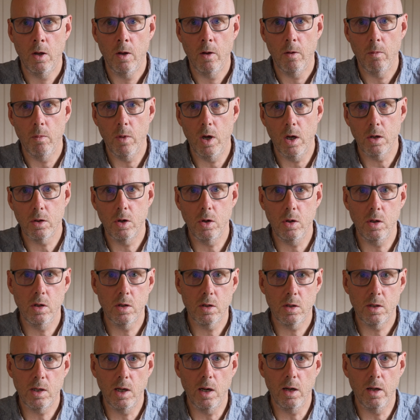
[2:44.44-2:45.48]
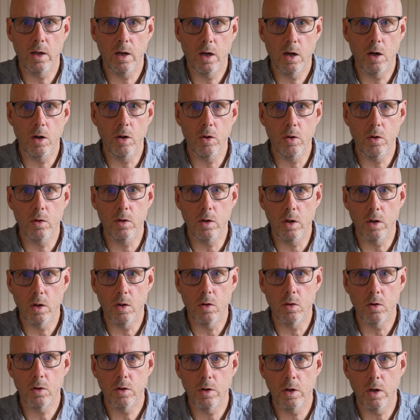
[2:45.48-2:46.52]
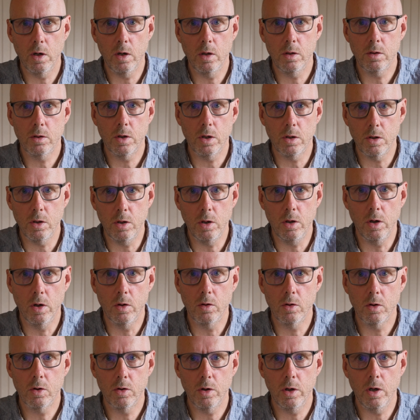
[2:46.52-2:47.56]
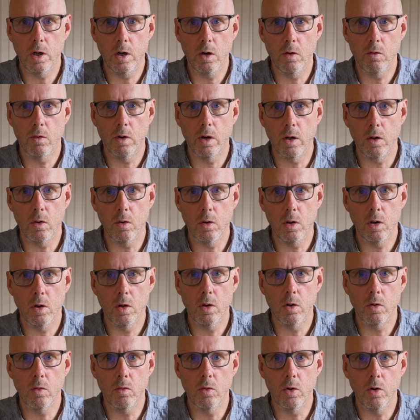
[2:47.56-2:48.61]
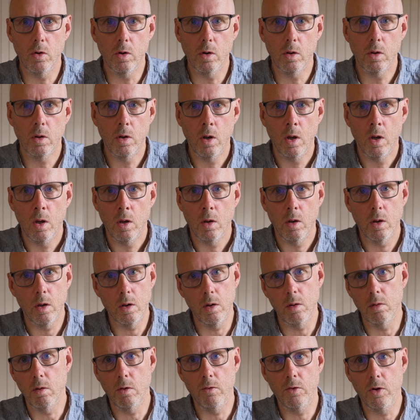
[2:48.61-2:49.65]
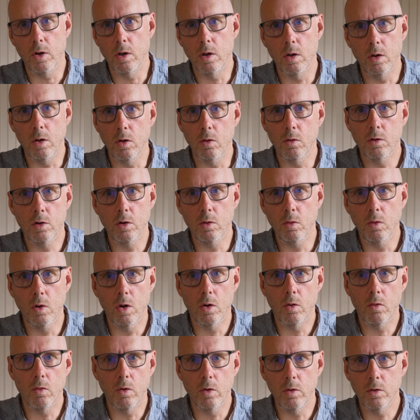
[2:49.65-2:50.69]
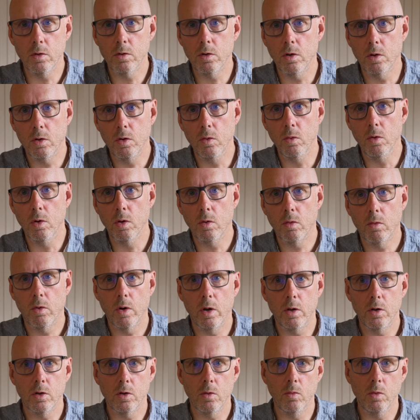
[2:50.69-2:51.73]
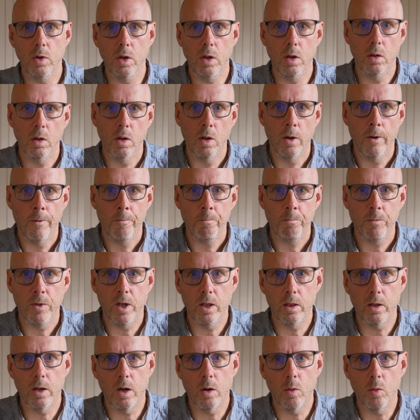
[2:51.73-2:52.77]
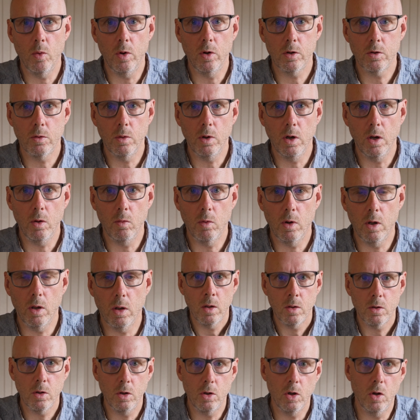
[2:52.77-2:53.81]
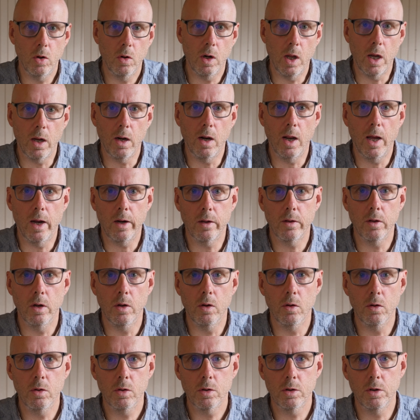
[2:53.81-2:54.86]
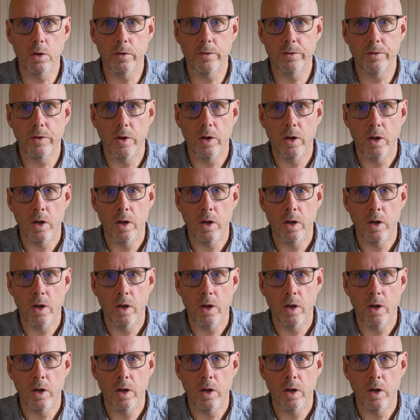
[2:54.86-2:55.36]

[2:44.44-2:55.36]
Make sure you still include your long training session, your long training ride or your long run. And if you can do 2 long runs or 2 long rides a week, then that works really well. So don't neglect the long stuff